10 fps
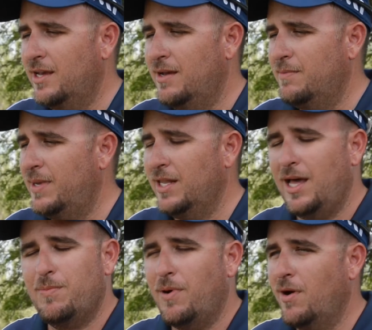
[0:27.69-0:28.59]
a
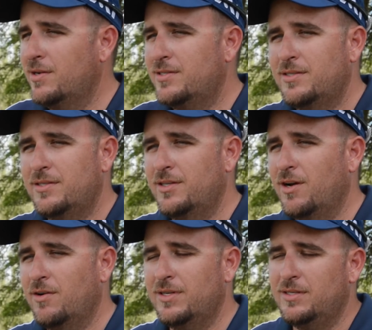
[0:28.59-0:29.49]
lot of pars,
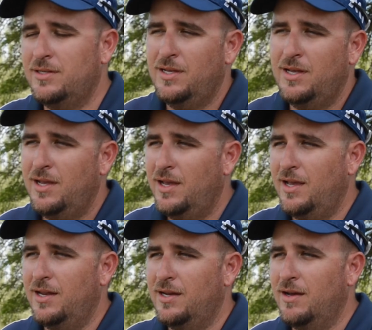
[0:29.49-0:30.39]

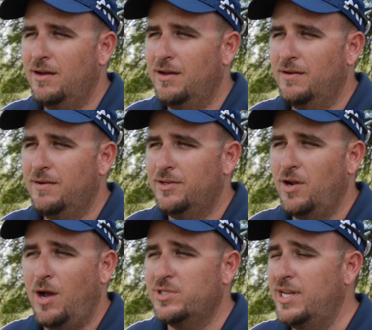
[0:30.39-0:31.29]
and
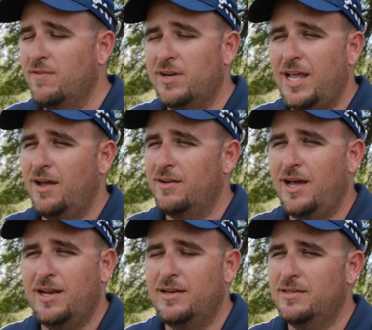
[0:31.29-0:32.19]
I was never down,
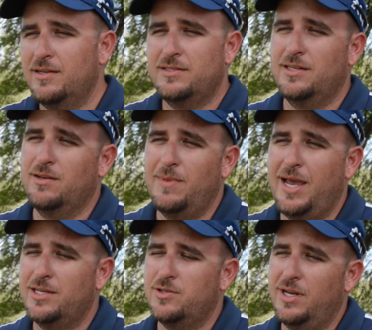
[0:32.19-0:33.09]
not in a single
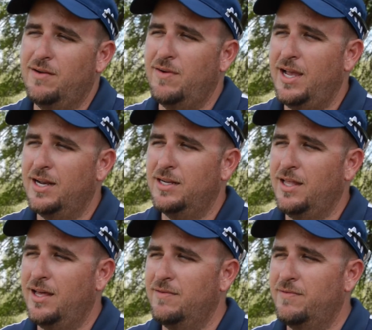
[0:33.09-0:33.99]
match, so I never had a
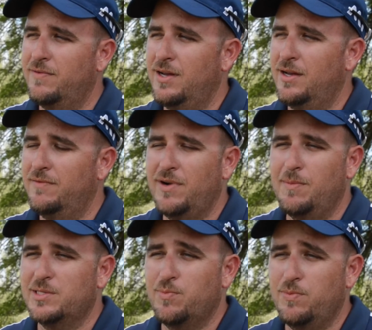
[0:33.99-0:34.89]
lot of very
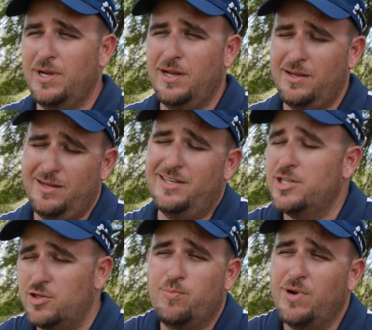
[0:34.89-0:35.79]
much
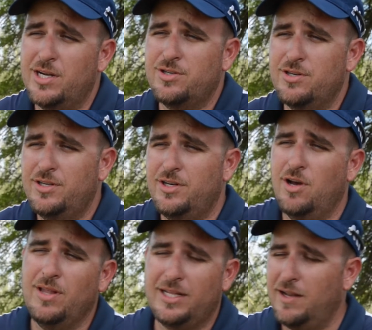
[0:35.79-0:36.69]
additional pressure,
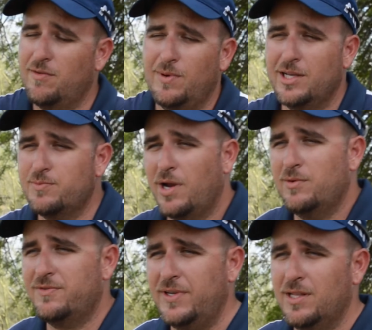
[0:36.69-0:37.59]
like everyone else probably
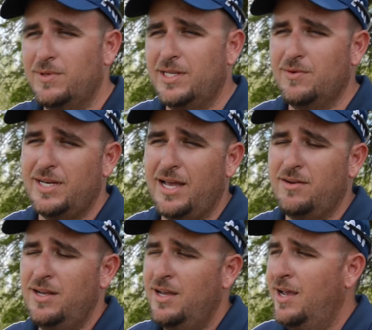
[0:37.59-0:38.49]
was feeling when they were
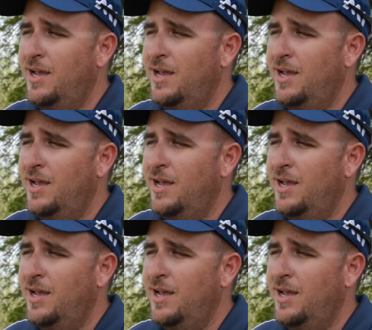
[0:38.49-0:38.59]
down.